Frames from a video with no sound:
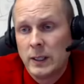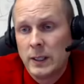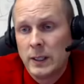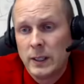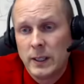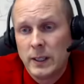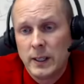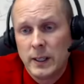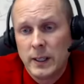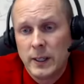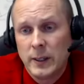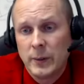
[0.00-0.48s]

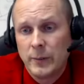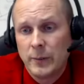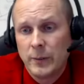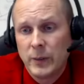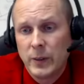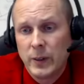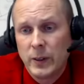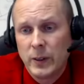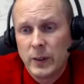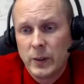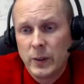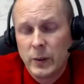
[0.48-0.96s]

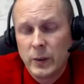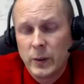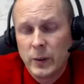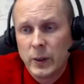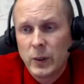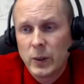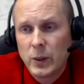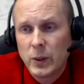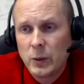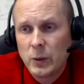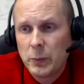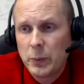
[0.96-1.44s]
The
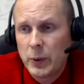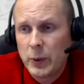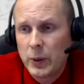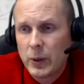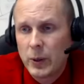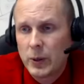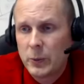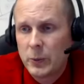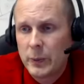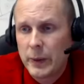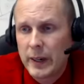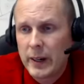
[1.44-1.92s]
good
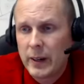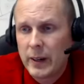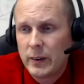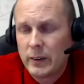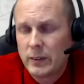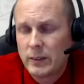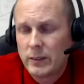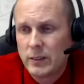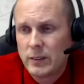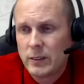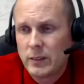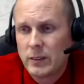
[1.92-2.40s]
part about,
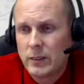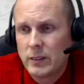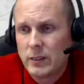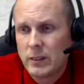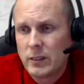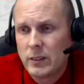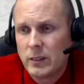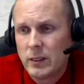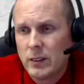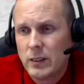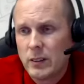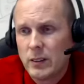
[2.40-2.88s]

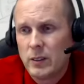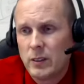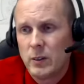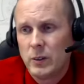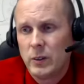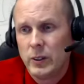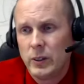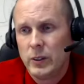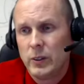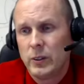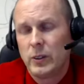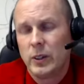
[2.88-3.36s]

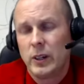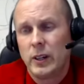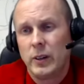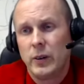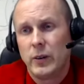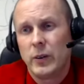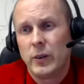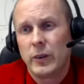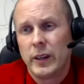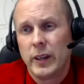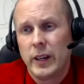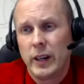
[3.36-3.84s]
your
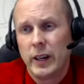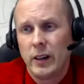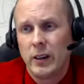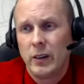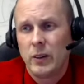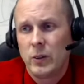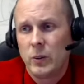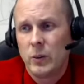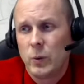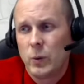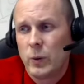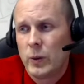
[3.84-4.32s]

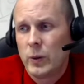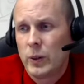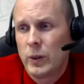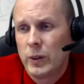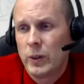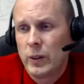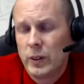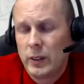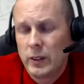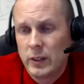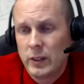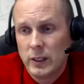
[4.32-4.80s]
healthcare,
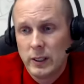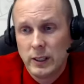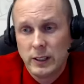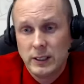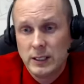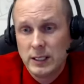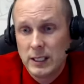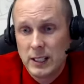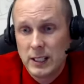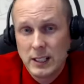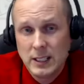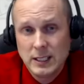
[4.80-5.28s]
or in
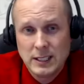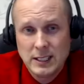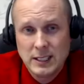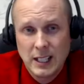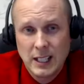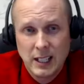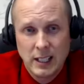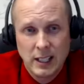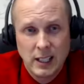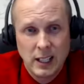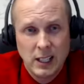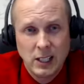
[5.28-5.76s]
today's
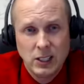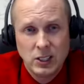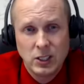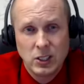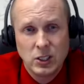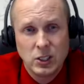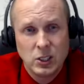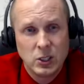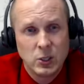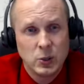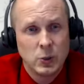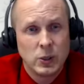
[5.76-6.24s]
day and age,
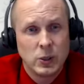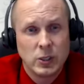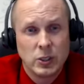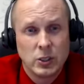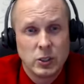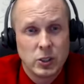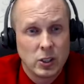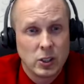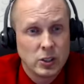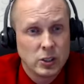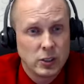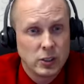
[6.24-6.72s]
is you are in
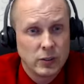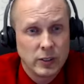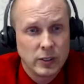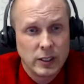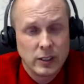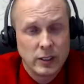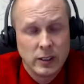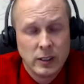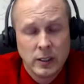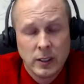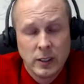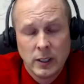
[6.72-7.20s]
charge of it.
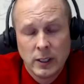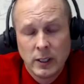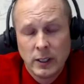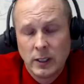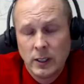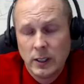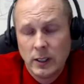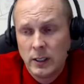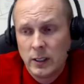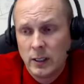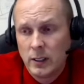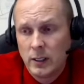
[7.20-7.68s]

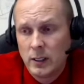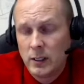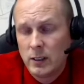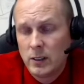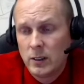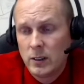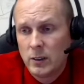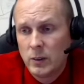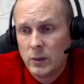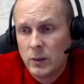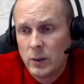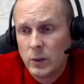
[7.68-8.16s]

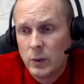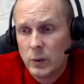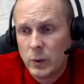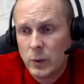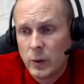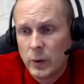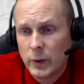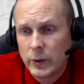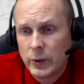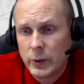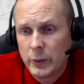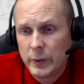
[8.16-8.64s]
You
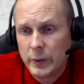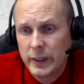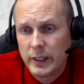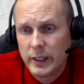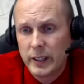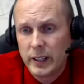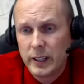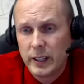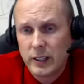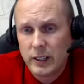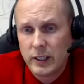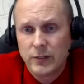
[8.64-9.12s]

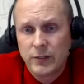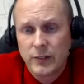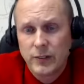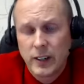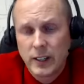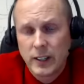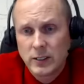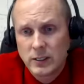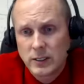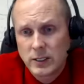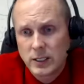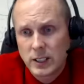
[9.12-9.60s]
ultimately get the
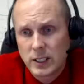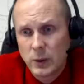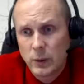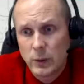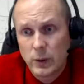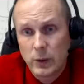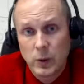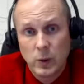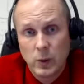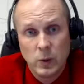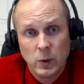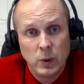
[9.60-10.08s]
final say
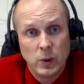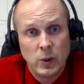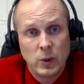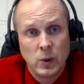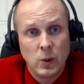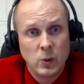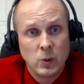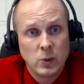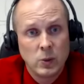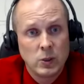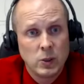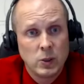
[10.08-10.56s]
with who you
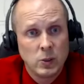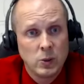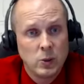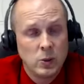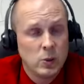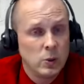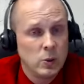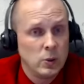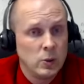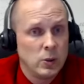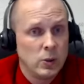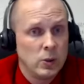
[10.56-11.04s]
go to,
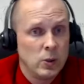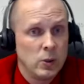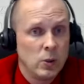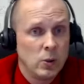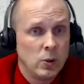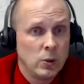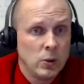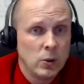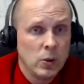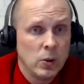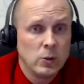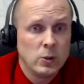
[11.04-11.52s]
who you
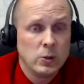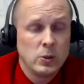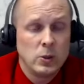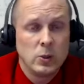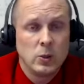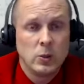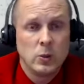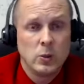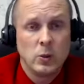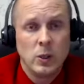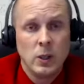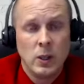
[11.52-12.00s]
don't go
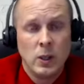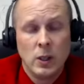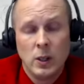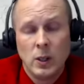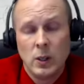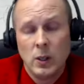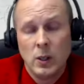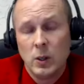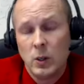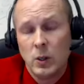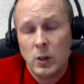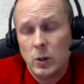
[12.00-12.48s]
to,
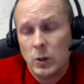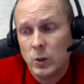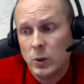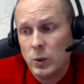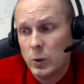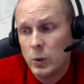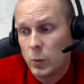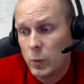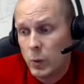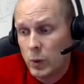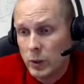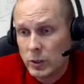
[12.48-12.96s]
who
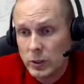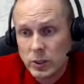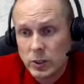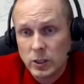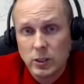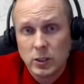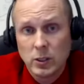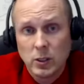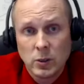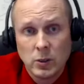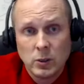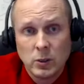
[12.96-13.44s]
you want to
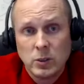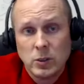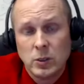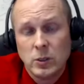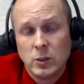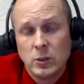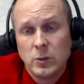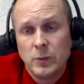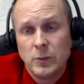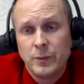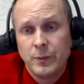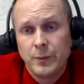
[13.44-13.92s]
go
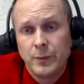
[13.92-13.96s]
to.